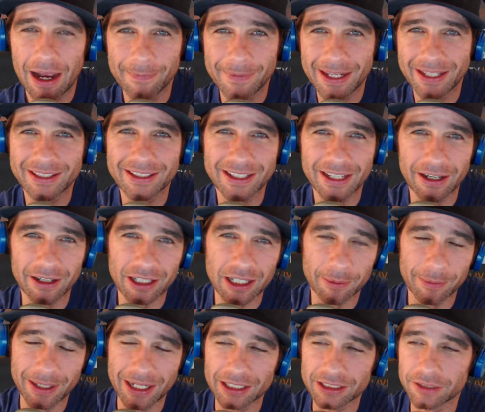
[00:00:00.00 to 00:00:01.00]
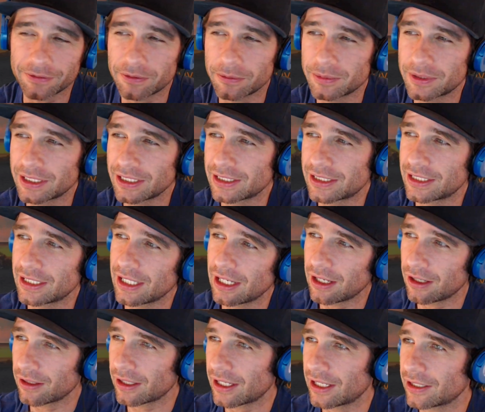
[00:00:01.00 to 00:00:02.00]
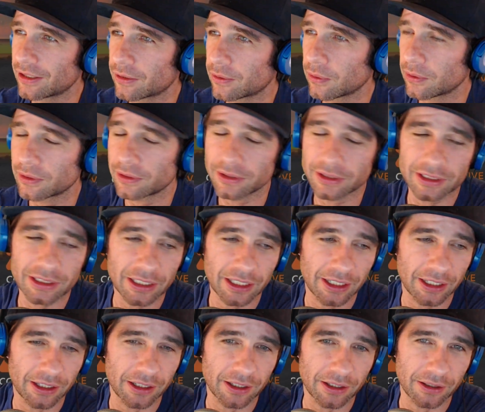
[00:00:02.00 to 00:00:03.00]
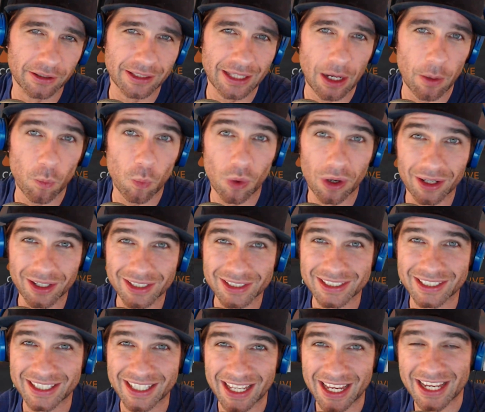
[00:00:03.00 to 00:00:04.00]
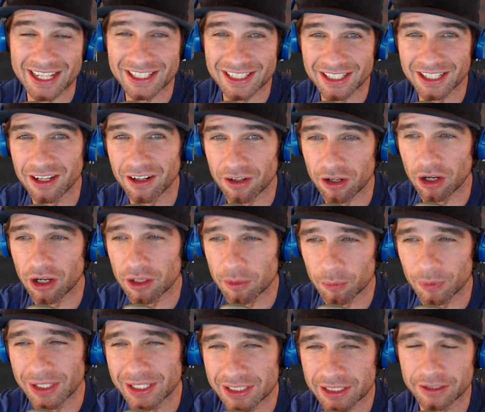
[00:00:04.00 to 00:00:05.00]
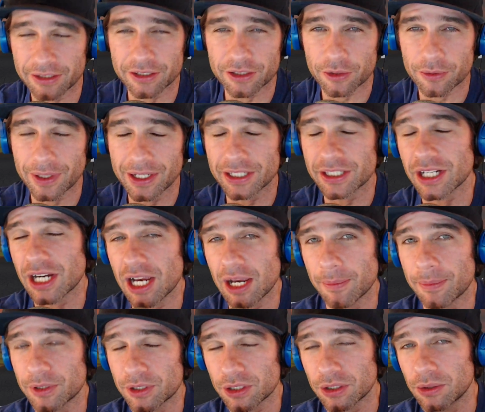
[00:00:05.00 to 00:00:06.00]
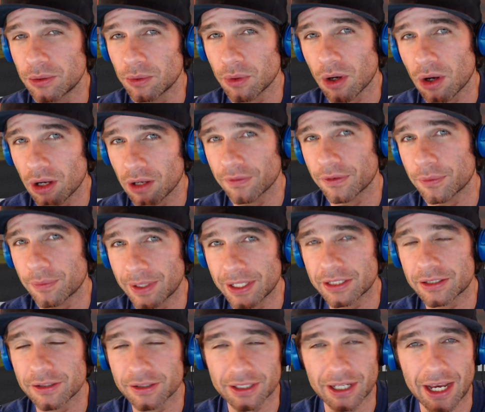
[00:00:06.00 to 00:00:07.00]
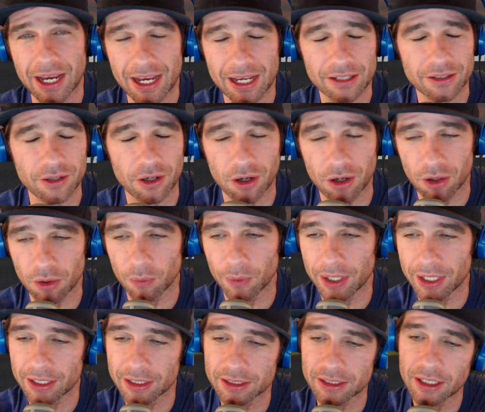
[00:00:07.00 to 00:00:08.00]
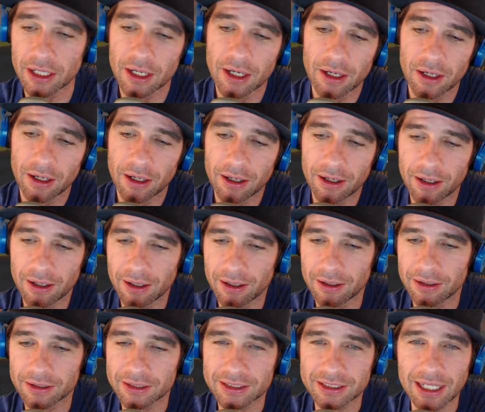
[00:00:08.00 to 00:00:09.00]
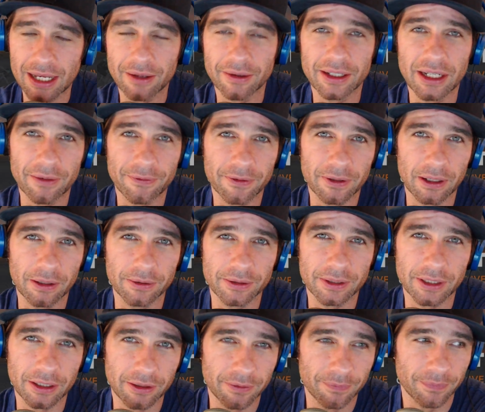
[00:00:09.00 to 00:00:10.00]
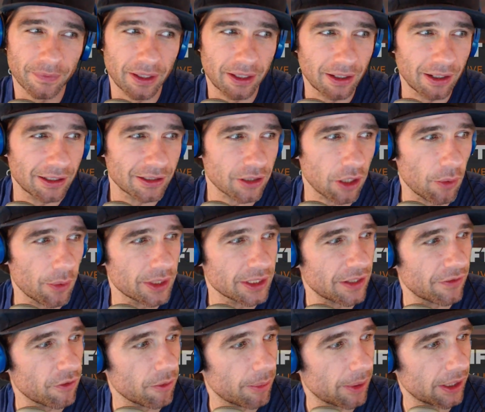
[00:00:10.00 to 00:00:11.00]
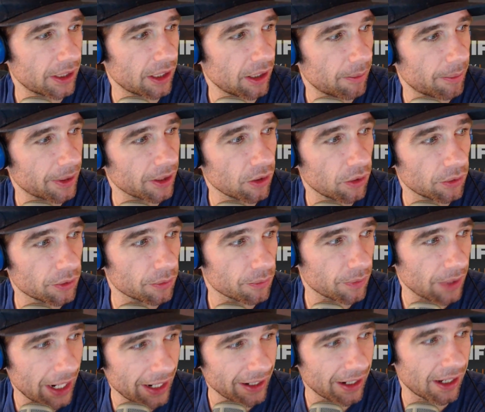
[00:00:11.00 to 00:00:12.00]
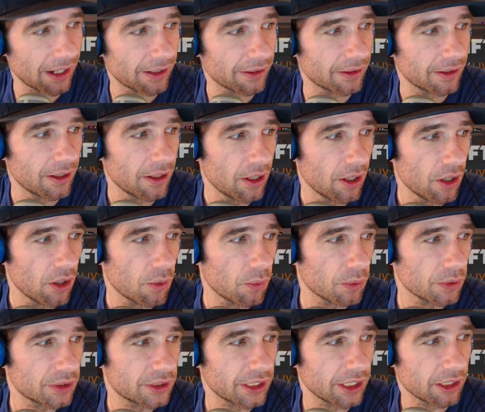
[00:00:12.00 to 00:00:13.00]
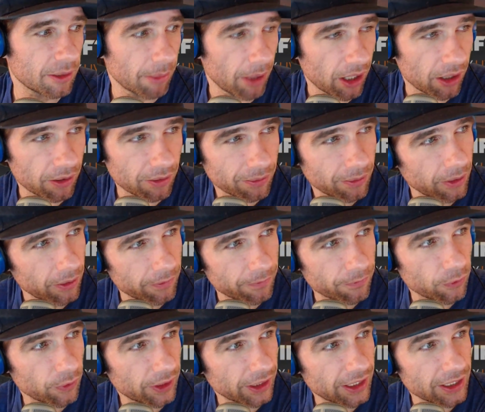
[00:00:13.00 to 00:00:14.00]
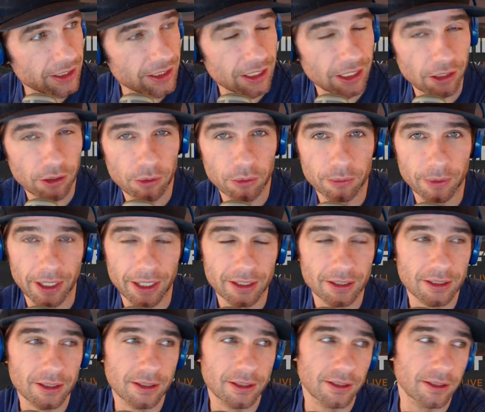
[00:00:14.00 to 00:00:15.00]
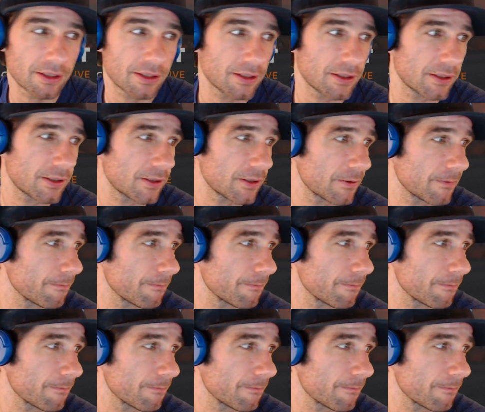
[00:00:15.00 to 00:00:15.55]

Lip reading: I'm Nathan Garrett, coming at you from ZCL headquarters here. That was the SZR Autumn Race Series. Great job to all of the racers, as always. Solid effort out there. And as always, everybody, a big old ride on. We'll see you tomorrow for the Kiss EU race.